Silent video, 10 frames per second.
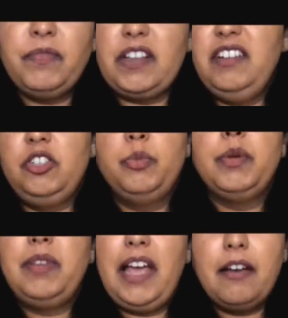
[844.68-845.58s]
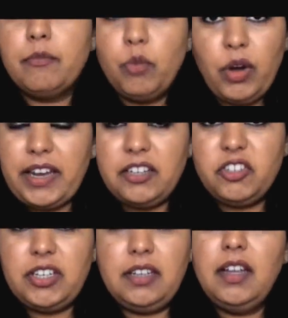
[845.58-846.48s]
In fact, you'll probably have more
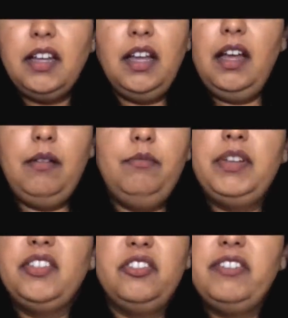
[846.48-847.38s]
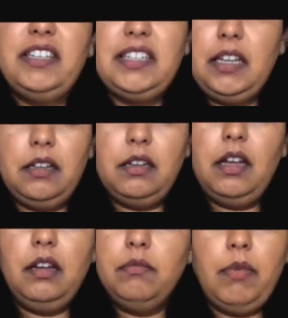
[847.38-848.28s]
energy because you're eating
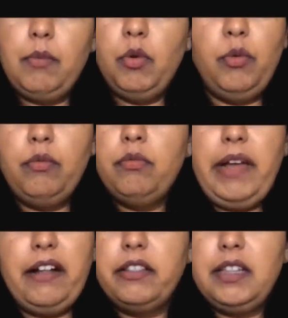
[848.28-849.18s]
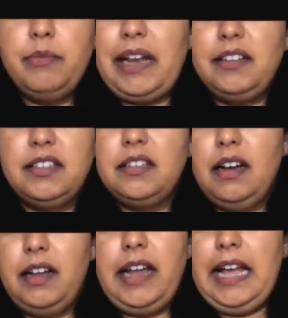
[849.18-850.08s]
a more healthy, balanced
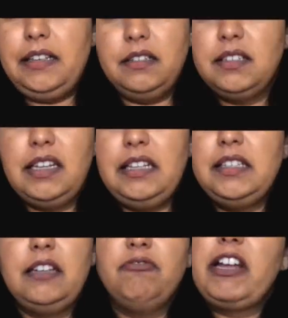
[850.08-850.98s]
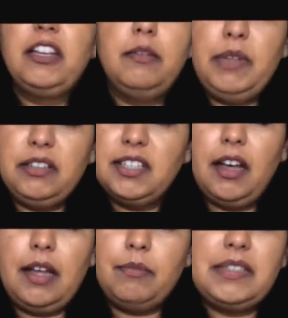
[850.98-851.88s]
diet and eating regular meal
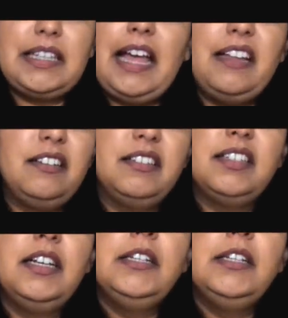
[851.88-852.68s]
times and